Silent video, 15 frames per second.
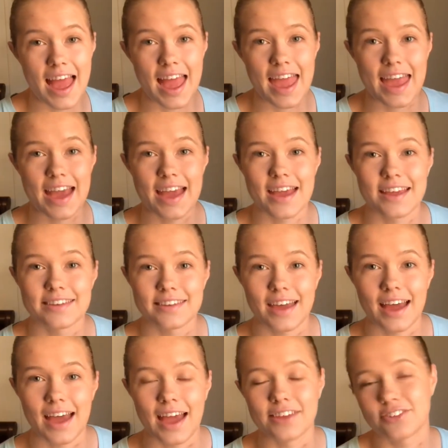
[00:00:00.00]
And
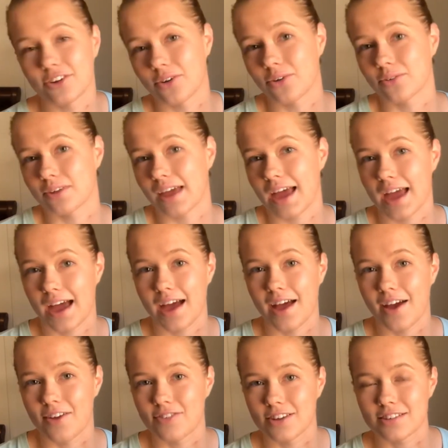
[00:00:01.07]
I don't
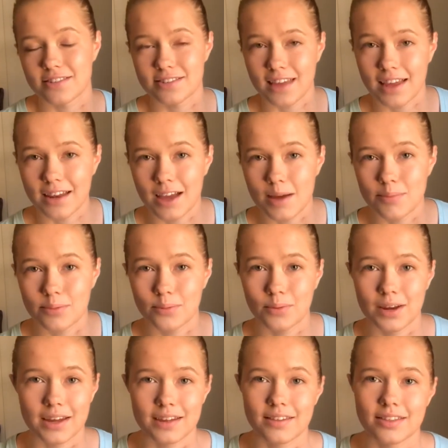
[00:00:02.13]
have a setup
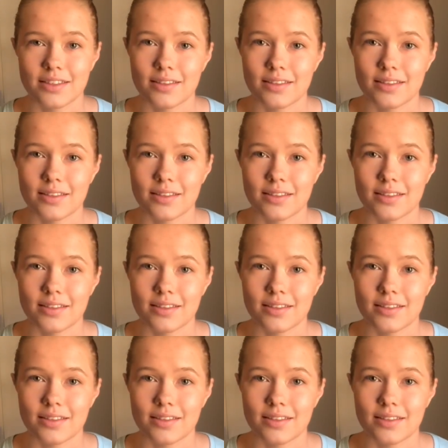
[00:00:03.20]
with,